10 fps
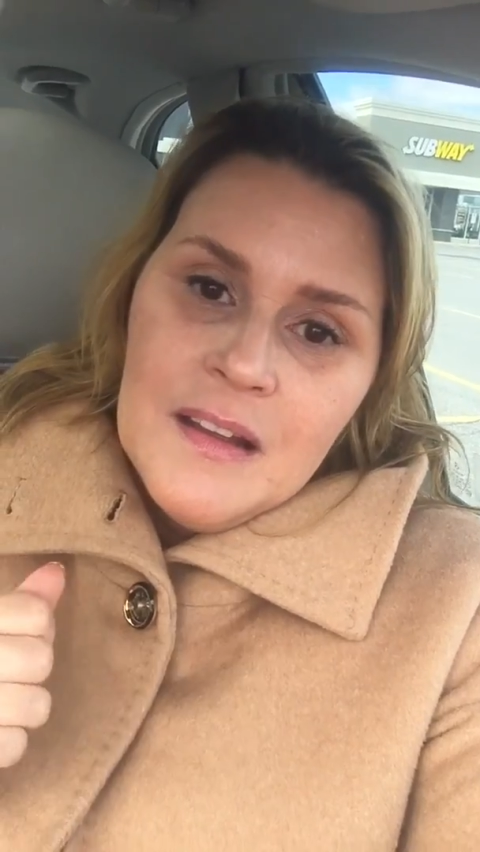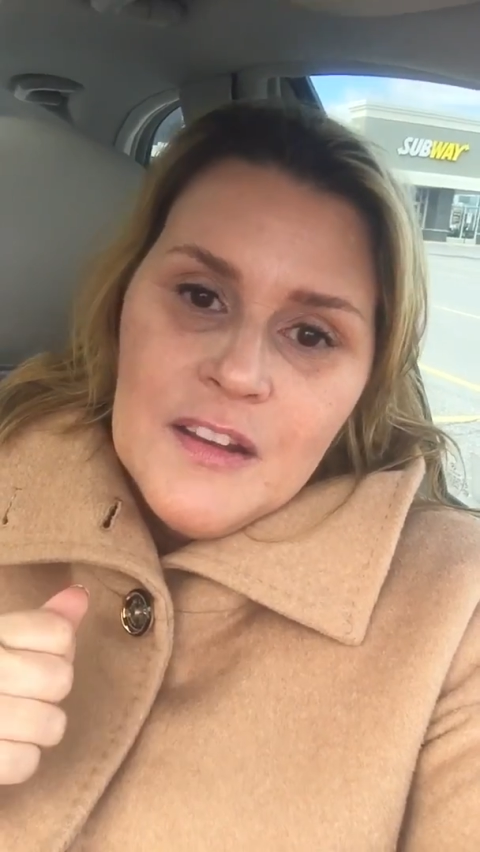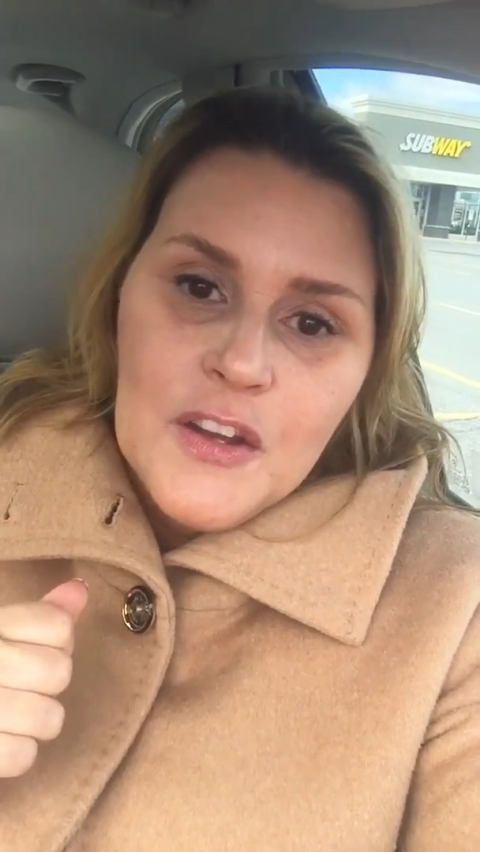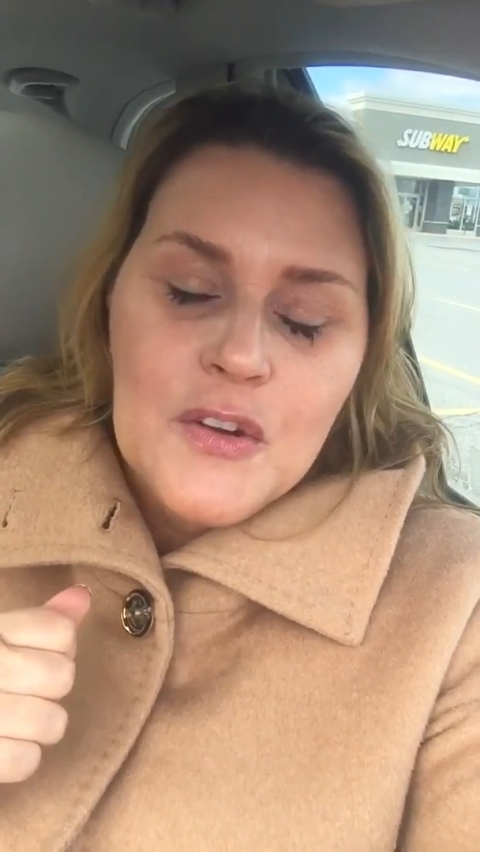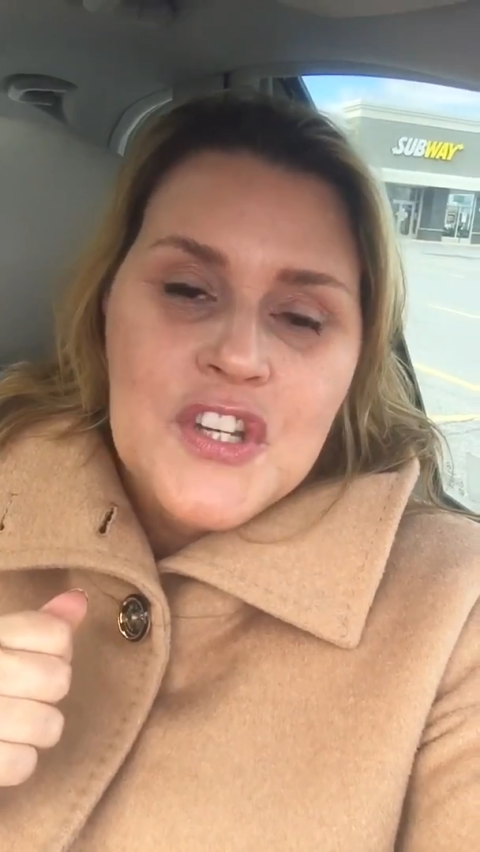
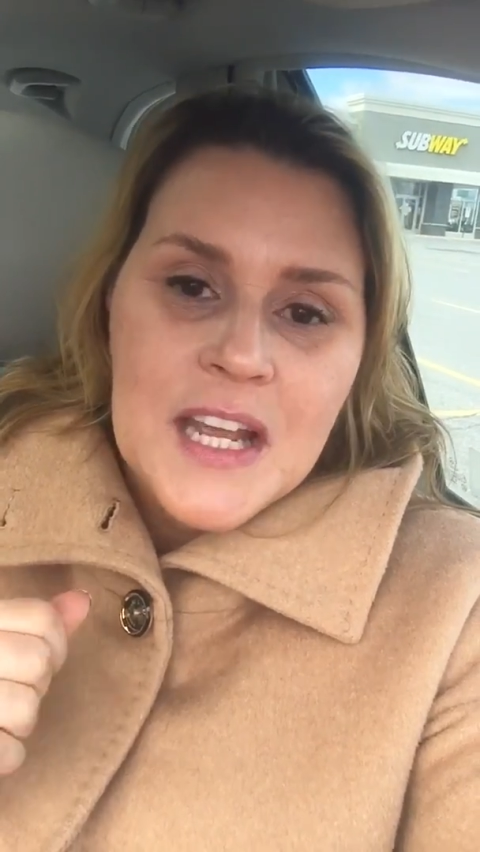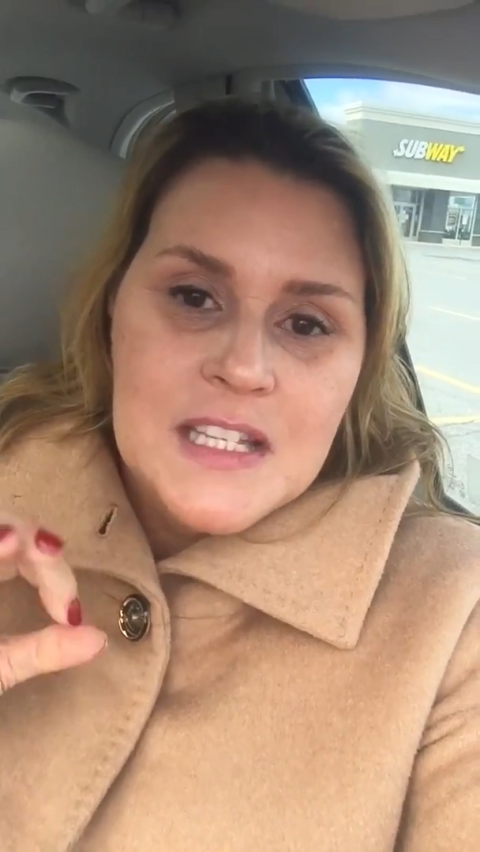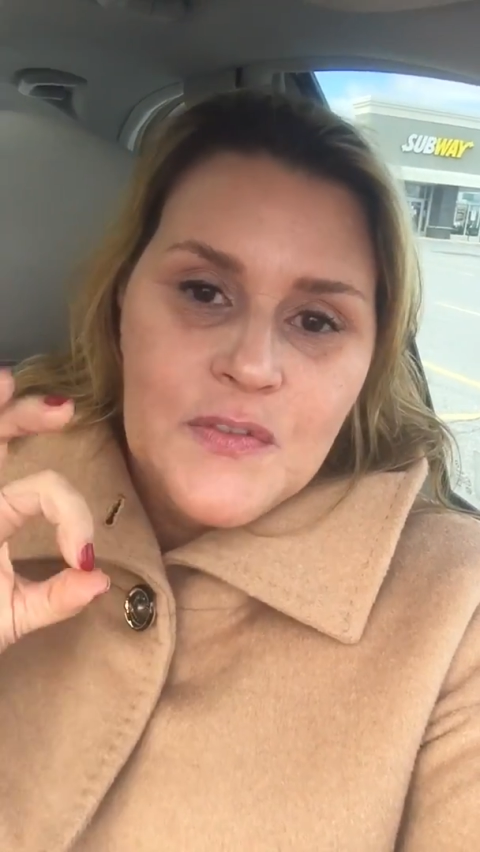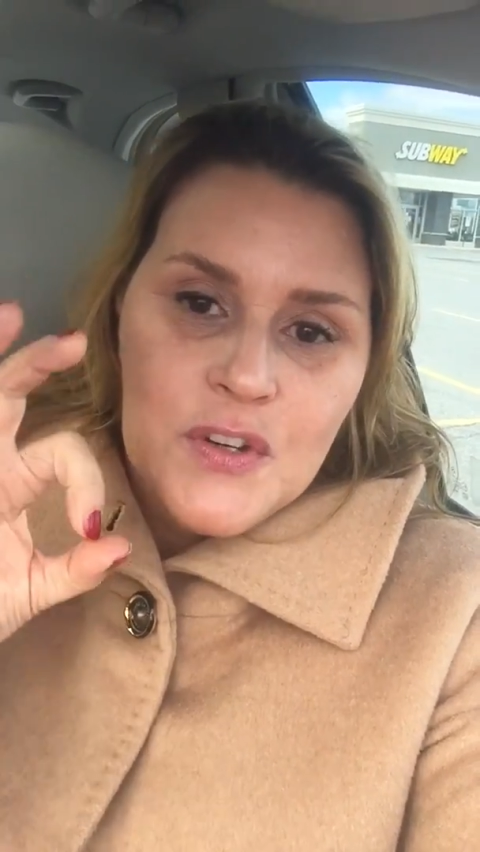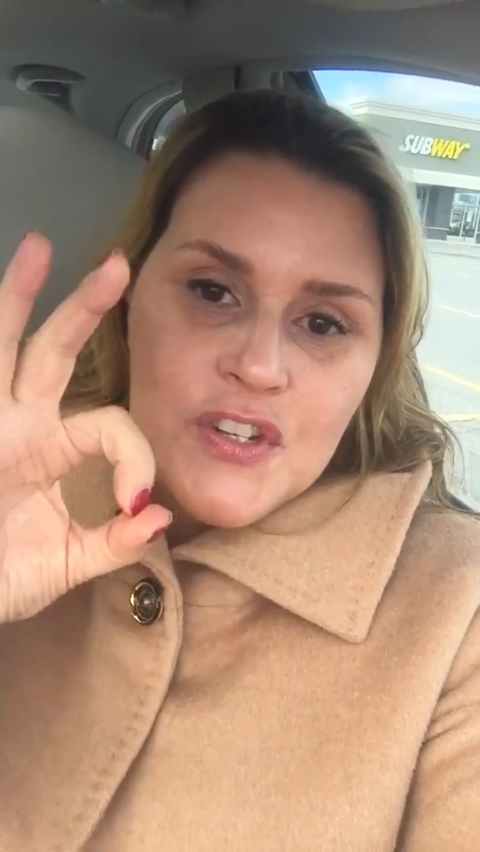your
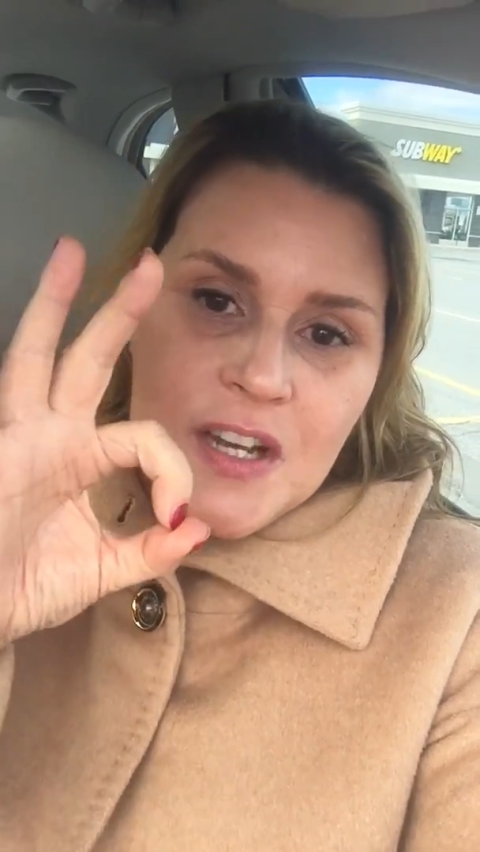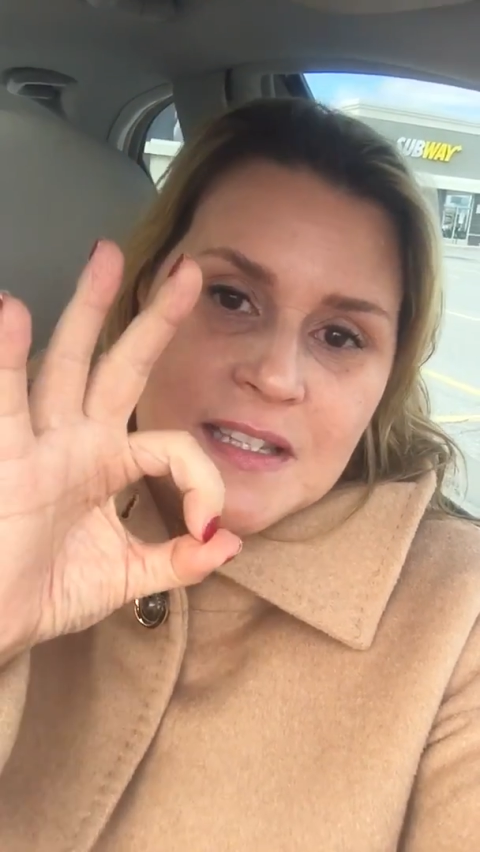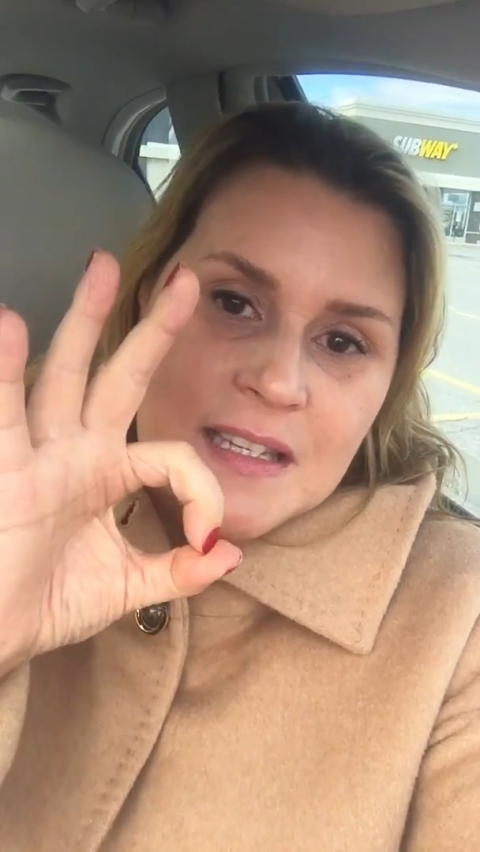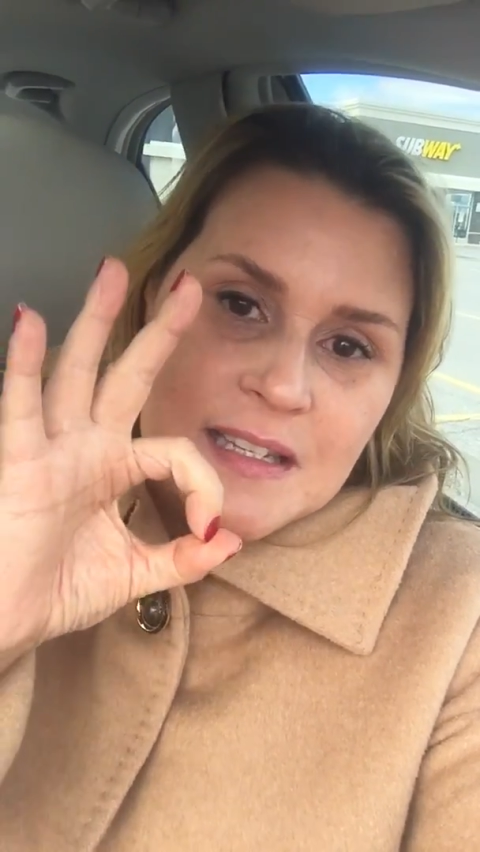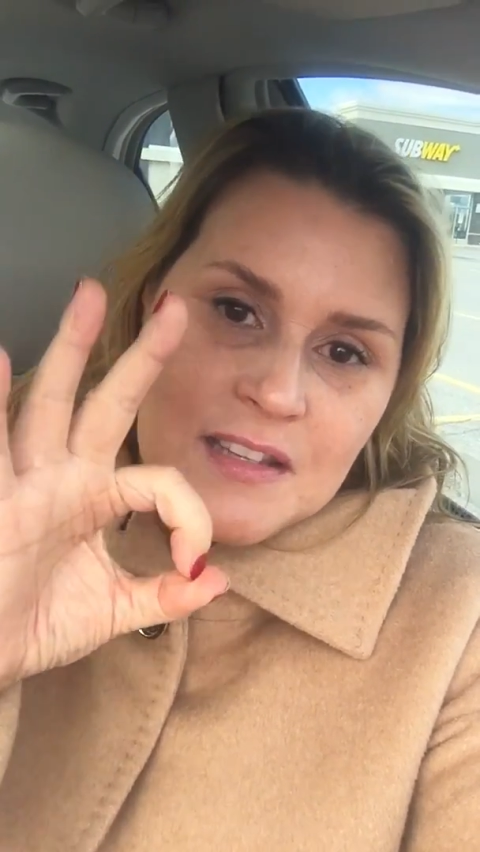chance for
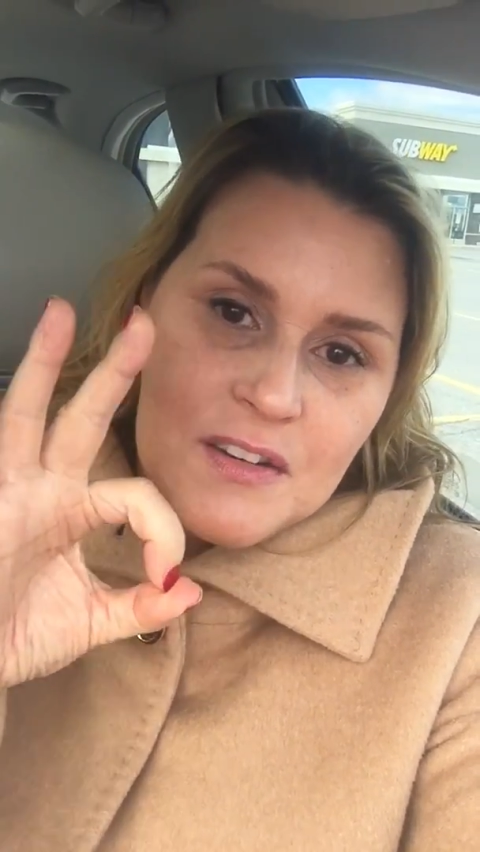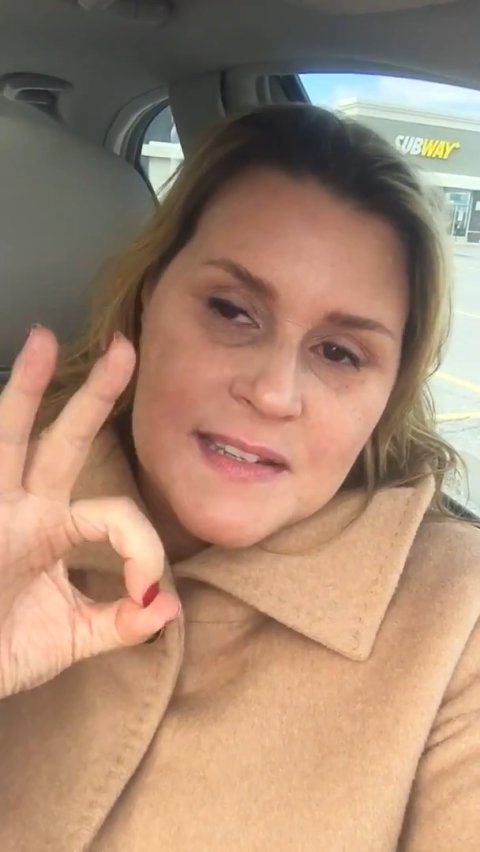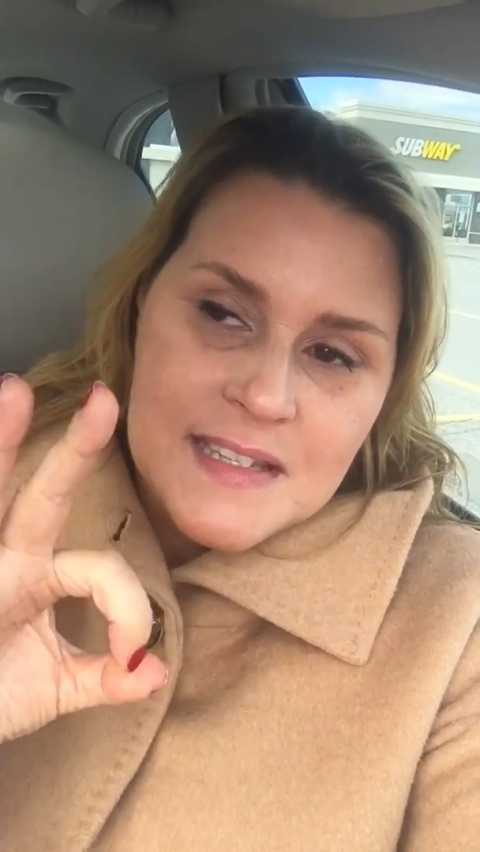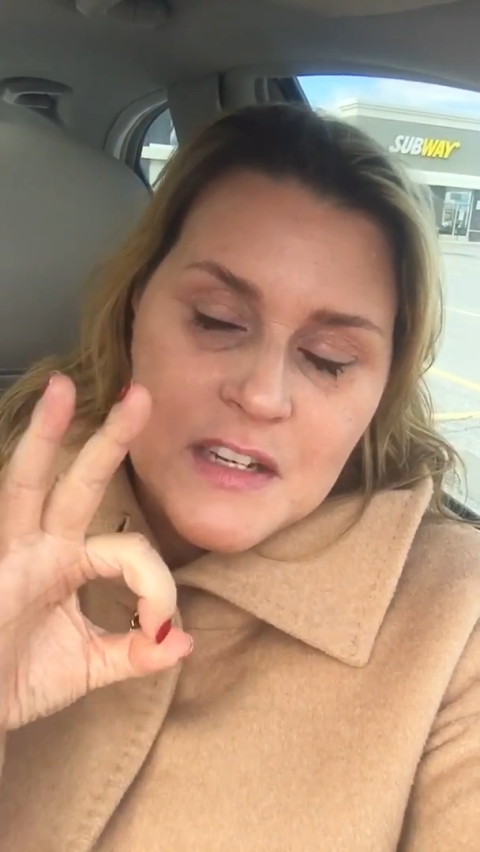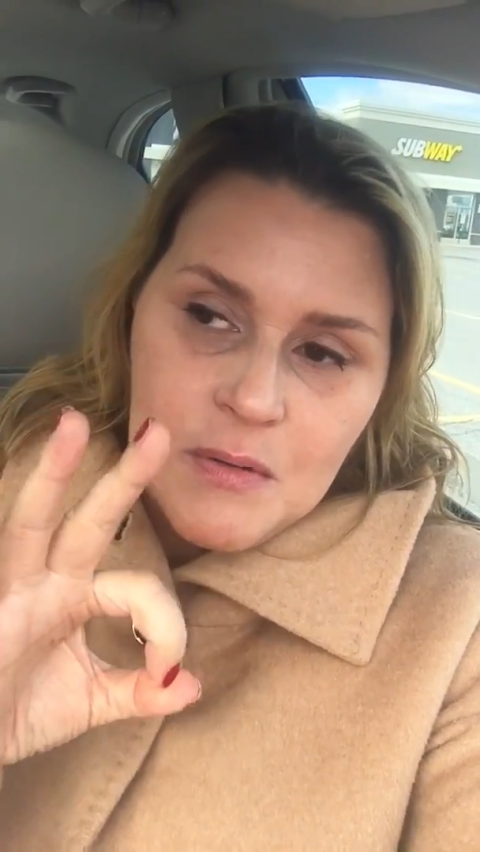justice are
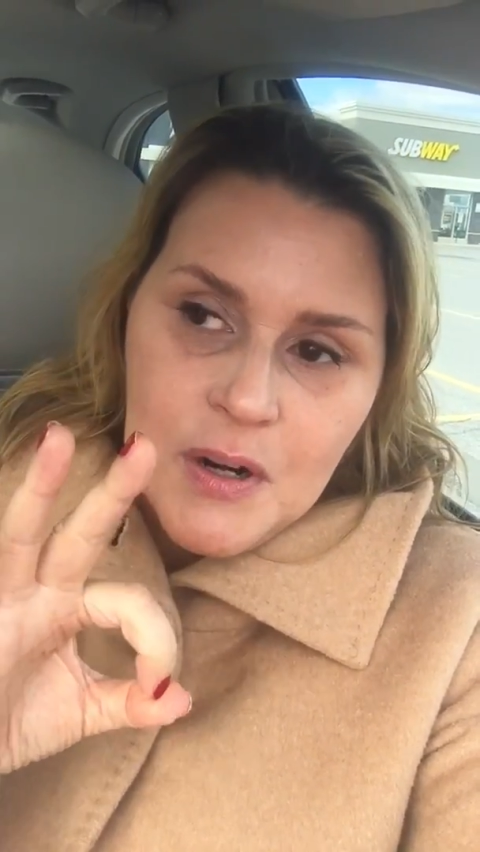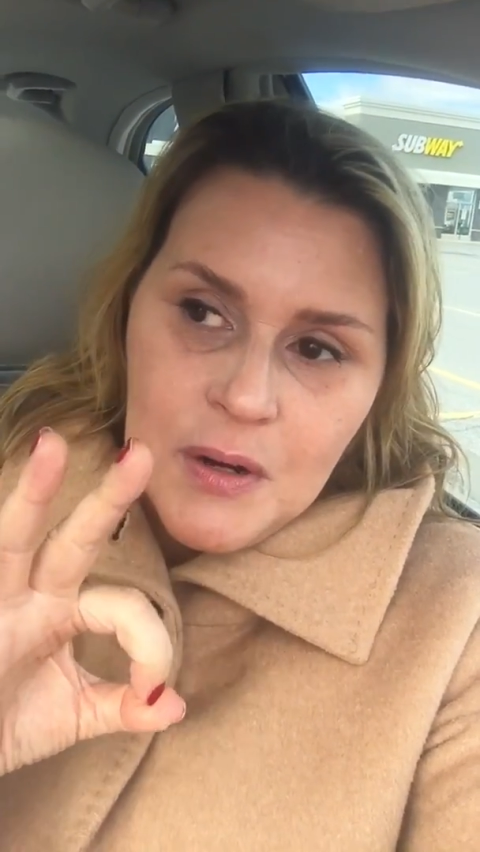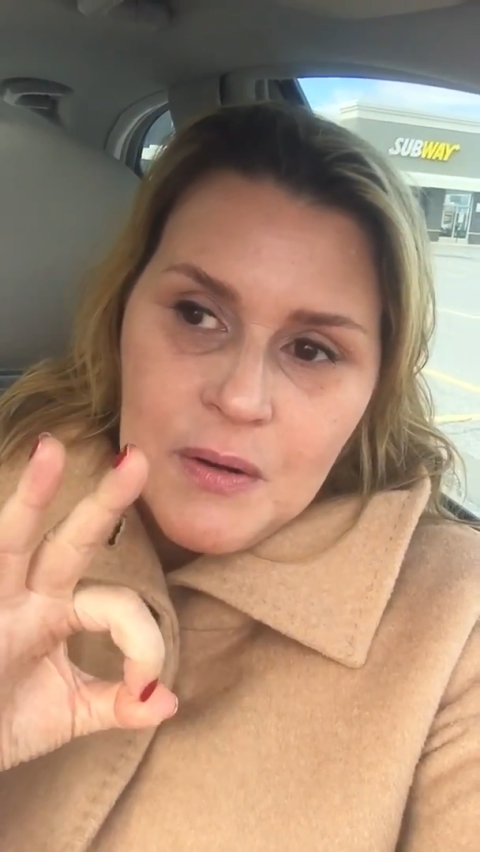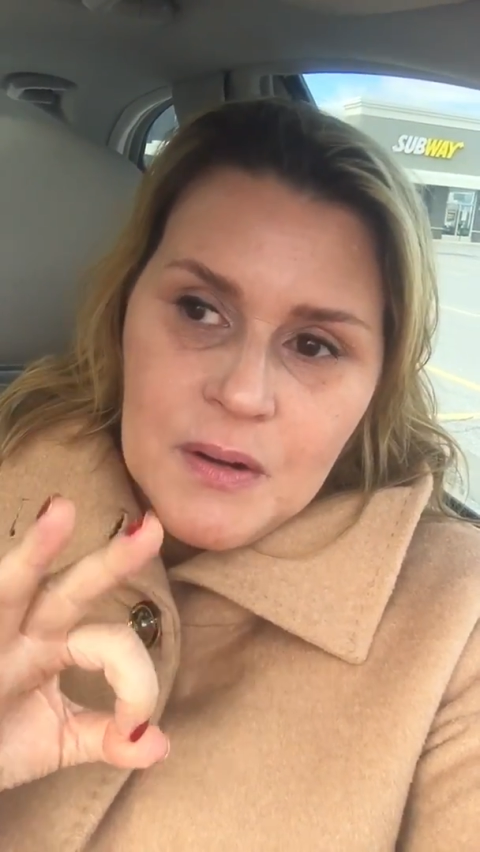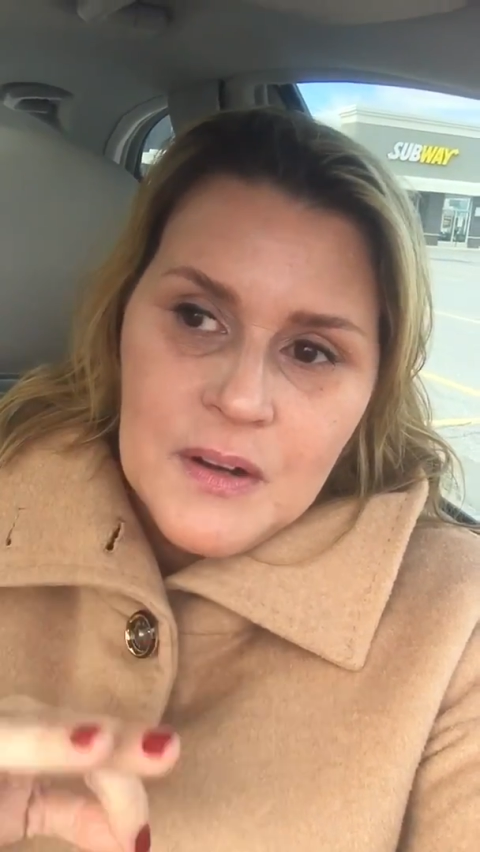zero.